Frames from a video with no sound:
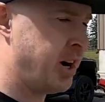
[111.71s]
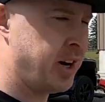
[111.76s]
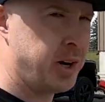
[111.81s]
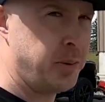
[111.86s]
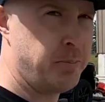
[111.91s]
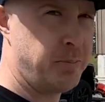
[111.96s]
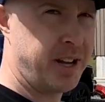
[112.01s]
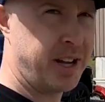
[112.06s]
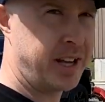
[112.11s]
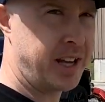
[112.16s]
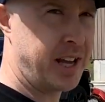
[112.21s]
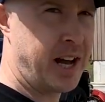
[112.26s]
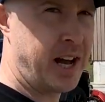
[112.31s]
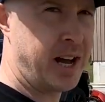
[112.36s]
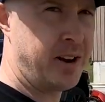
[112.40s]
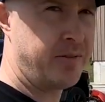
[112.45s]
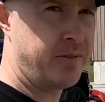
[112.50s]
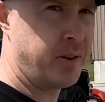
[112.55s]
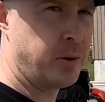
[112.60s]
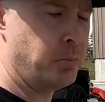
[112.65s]
not a big
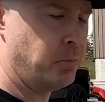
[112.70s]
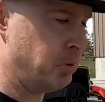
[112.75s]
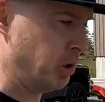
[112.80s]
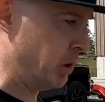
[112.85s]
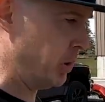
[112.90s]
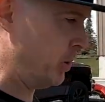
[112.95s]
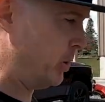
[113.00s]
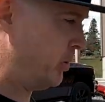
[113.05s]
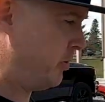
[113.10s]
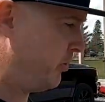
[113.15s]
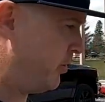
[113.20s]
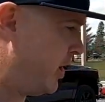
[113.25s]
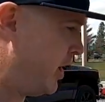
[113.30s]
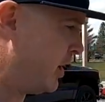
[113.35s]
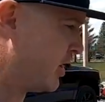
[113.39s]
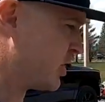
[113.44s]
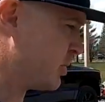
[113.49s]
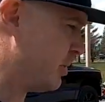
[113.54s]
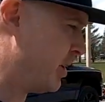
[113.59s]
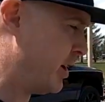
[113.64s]
guy for blue
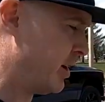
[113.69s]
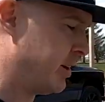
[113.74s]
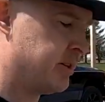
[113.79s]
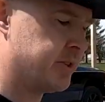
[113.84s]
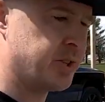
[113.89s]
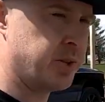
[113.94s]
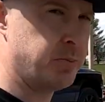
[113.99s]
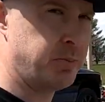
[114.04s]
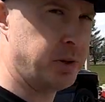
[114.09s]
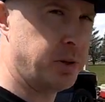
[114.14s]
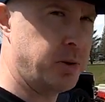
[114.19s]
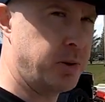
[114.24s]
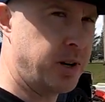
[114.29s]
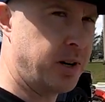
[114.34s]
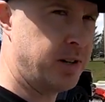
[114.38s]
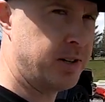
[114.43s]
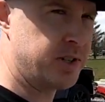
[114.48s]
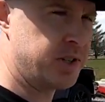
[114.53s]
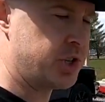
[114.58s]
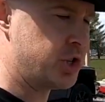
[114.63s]
Foxbodies or blue
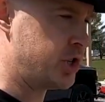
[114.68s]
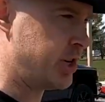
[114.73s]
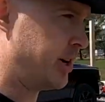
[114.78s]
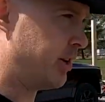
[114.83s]
cars in